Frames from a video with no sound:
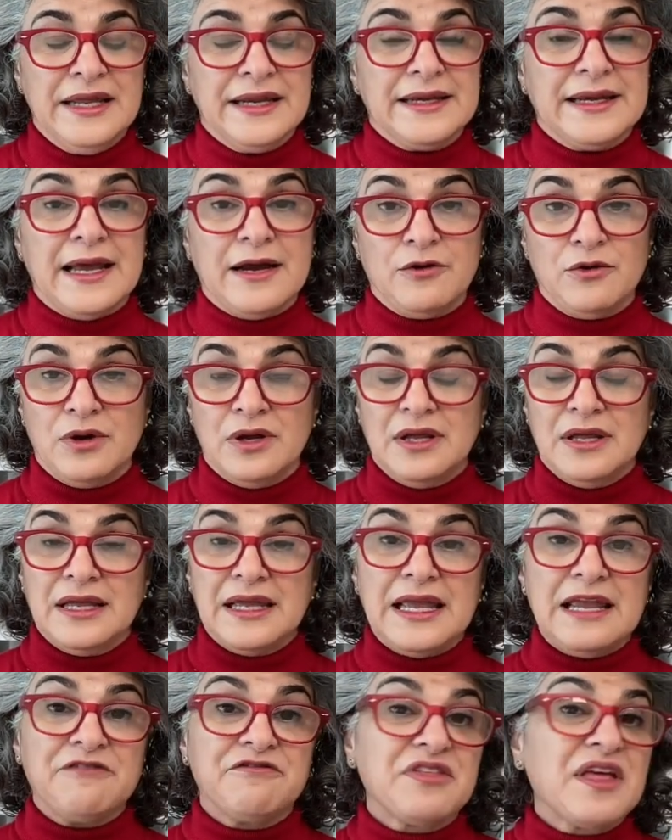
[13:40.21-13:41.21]
Now,
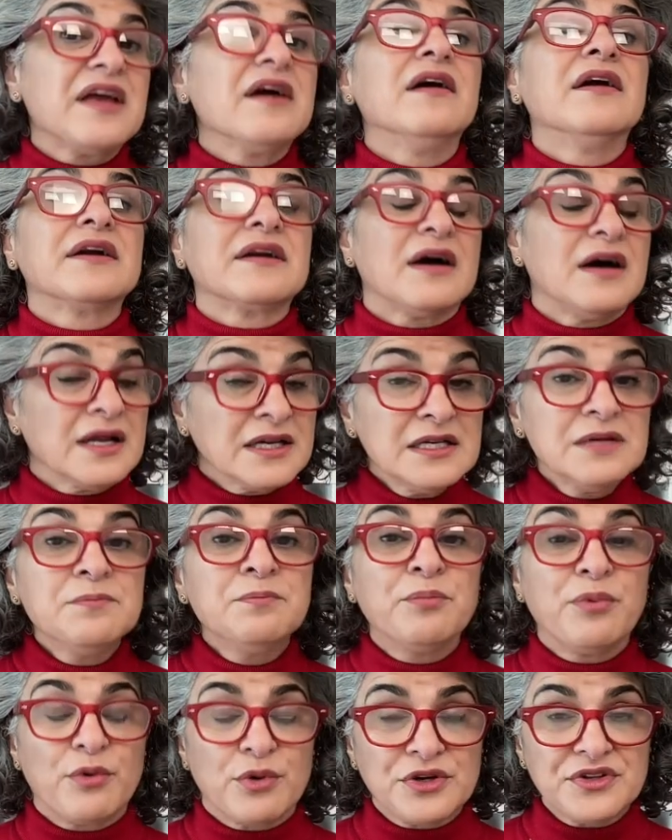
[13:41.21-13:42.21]
if they are
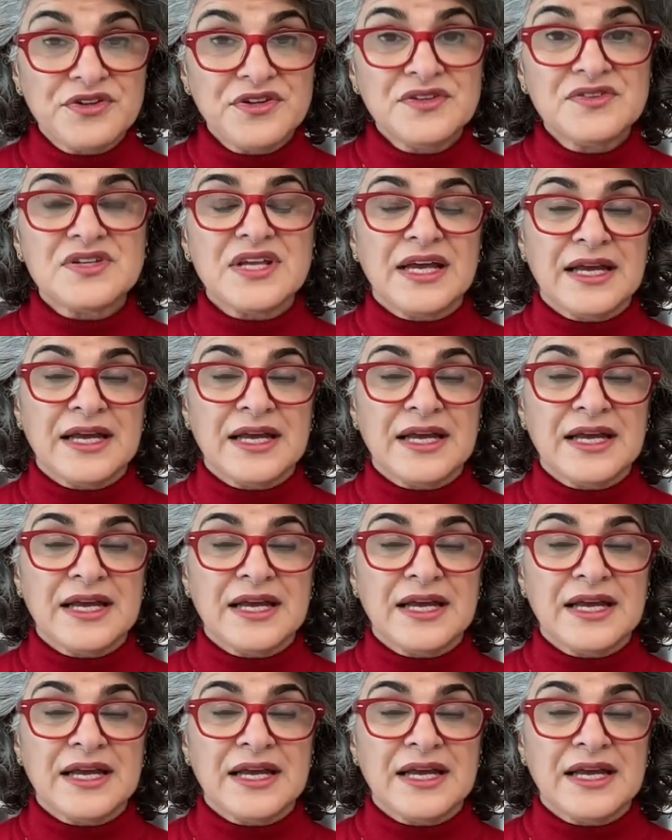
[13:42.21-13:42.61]
unimportant